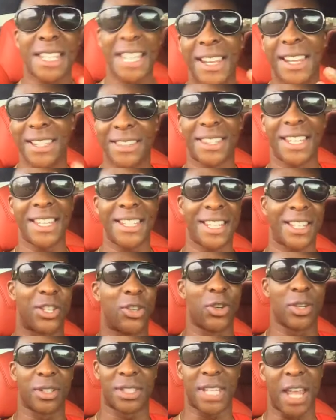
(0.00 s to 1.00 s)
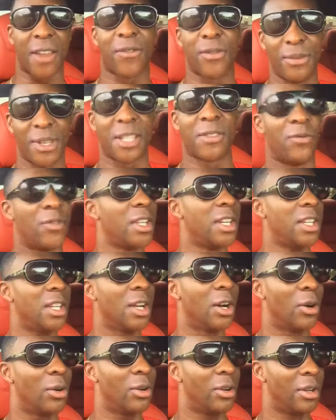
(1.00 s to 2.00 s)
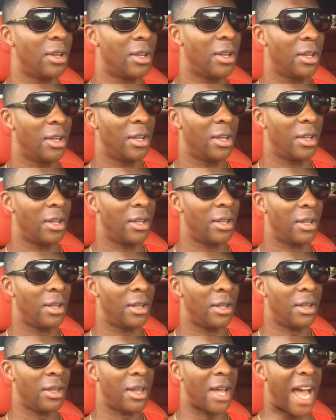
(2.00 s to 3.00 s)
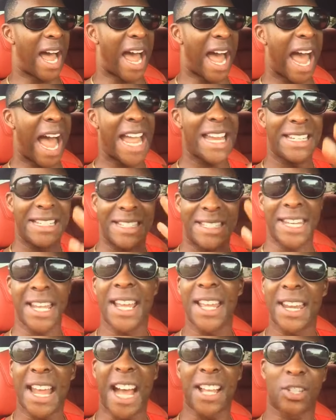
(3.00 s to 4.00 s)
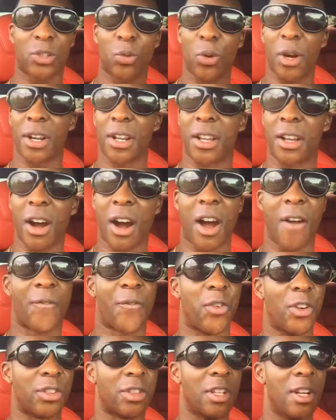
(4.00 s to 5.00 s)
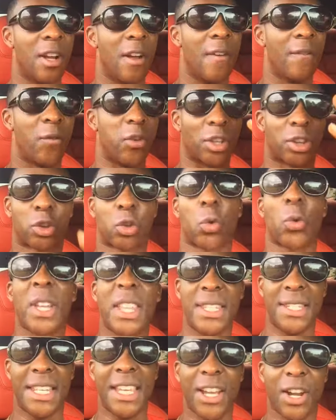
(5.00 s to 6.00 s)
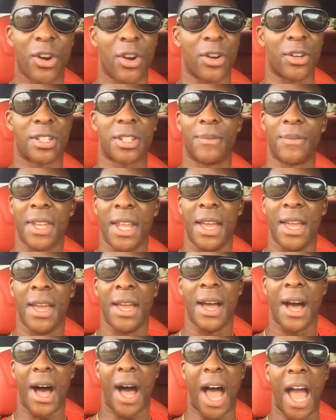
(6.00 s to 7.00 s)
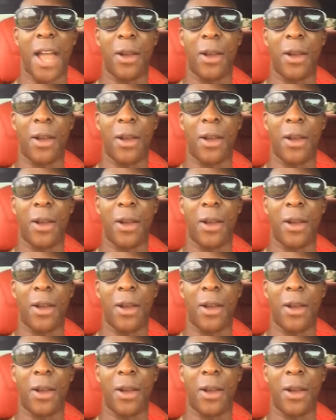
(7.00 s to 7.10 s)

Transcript: anything that you could take from this video, I did it. I swear to God, for 3 years, I